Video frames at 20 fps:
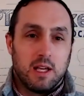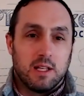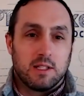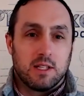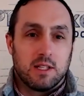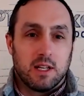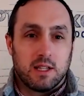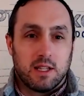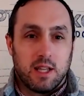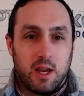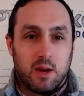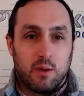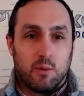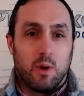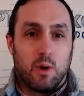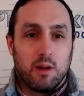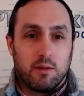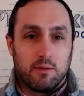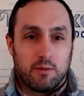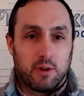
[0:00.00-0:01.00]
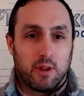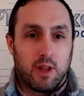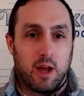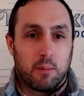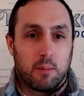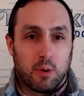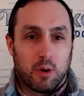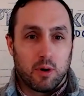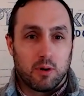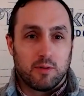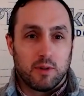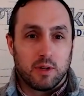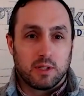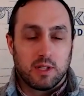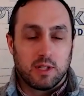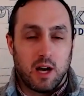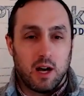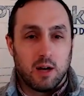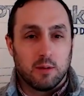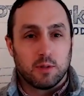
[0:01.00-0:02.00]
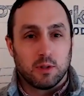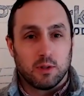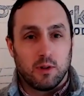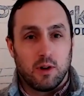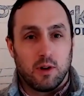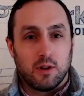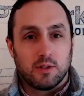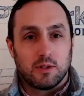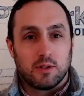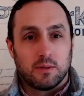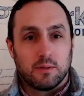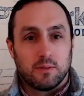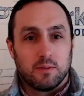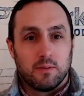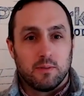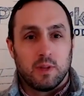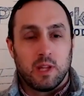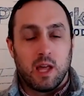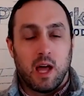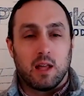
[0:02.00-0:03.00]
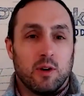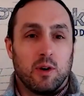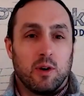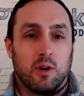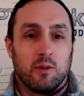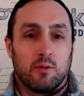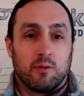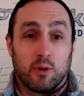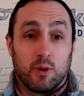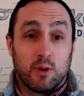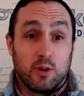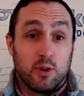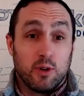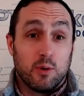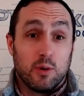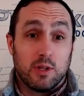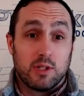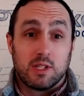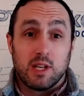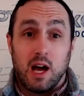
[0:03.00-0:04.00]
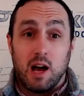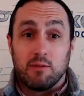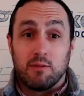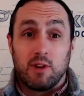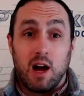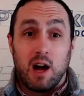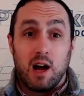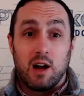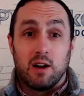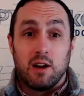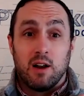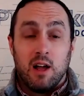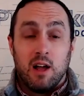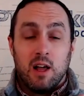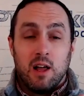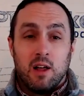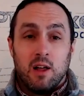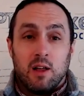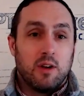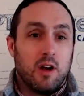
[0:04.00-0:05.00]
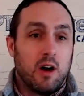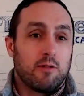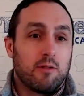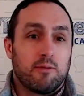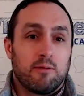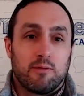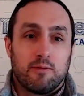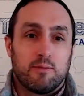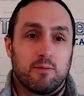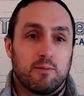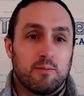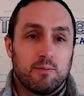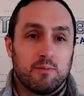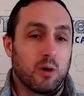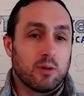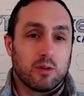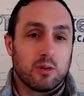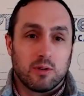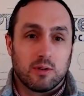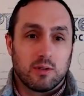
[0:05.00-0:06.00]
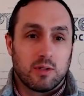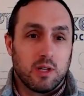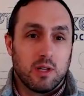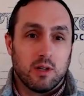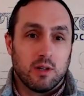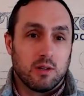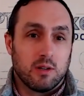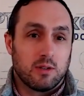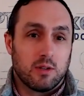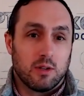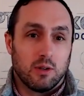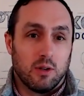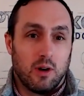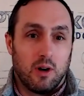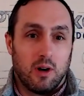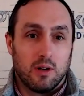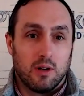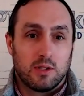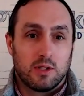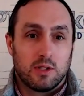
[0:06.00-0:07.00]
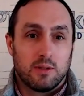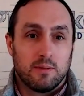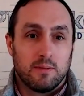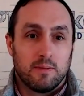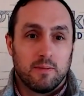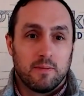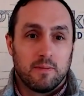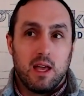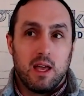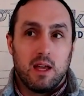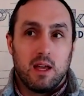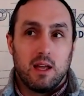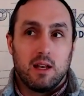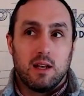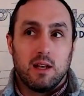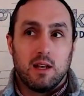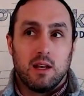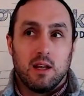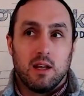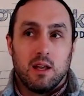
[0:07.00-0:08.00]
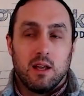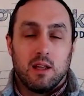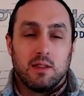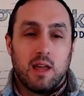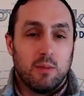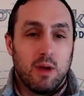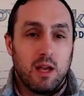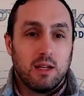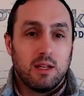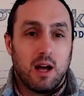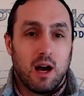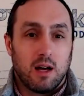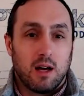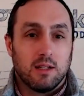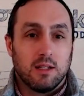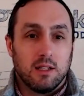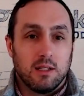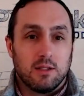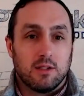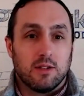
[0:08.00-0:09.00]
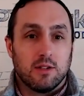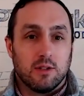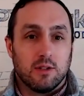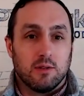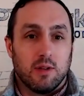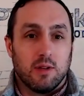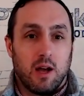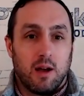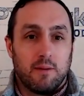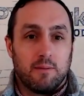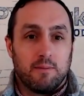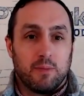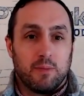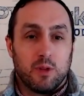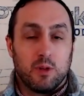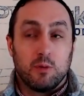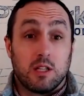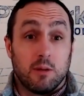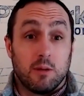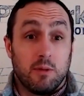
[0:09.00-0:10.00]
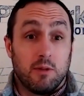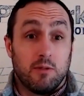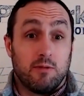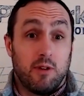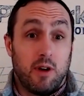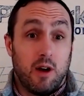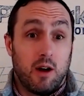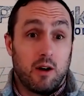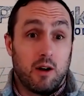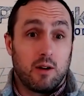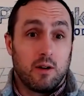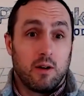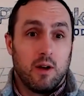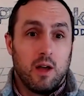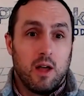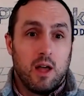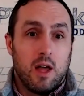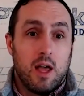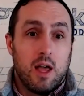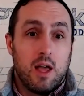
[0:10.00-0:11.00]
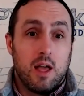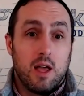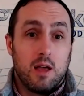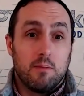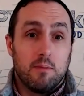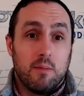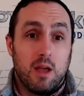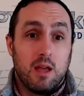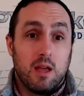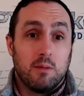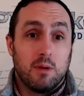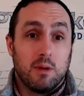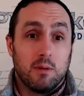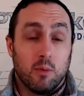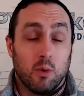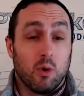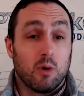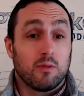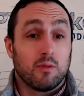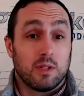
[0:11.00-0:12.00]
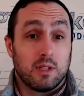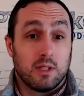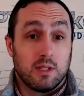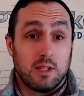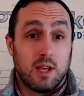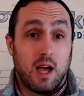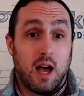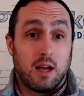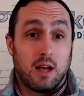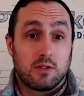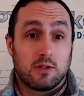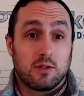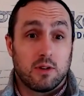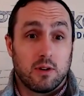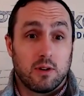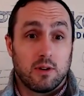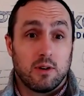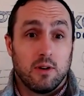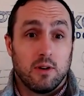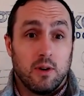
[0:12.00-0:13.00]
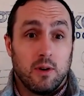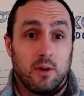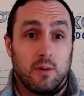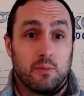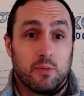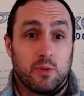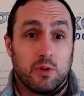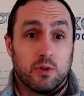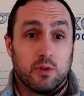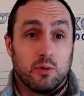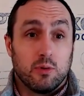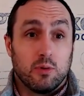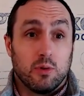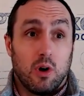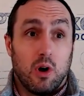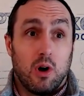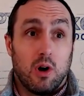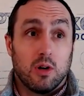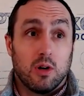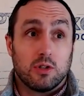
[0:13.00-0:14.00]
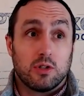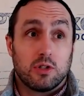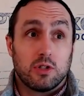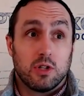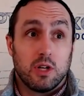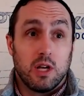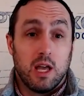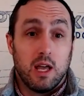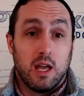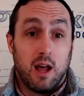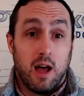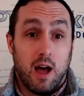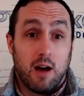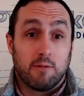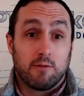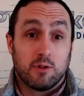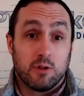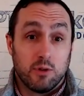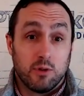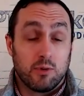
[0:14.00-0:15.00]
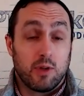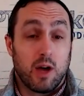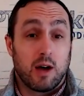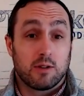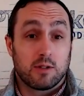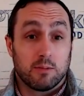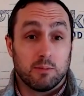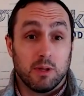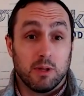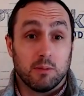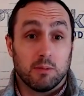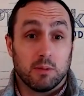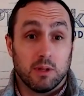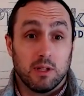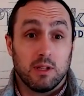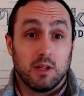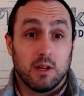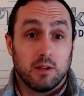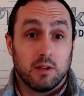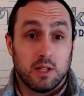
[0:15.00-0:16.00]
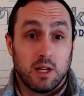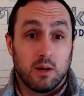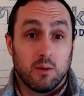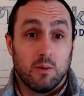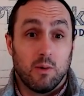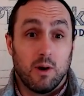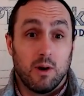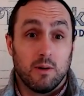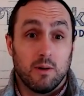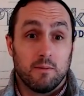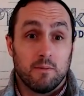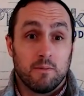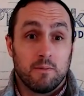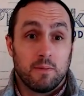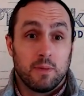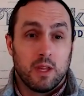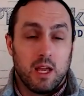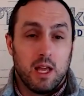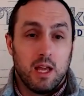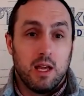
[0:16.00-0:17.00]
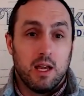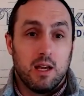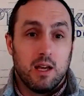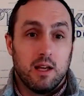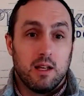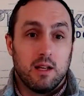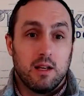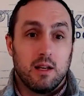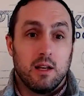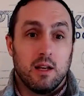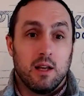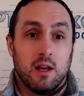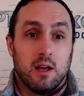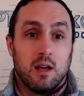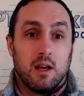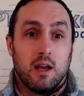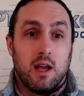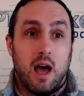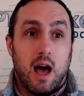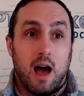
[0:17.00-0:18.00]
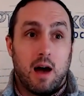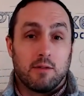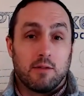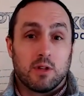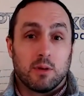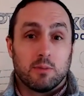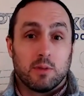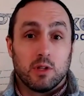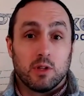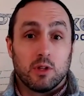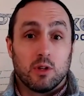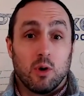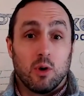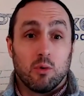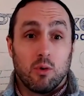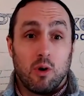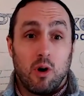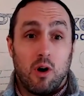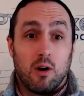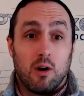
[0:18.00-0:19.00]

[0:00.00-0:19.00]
is that they wait for that perfect time to launch. For you, it's I've got enough partners here to launch, and you may not need to do that. And to be fair, it may be more of a disaster to launch and have 2,000 people in there day one and have something go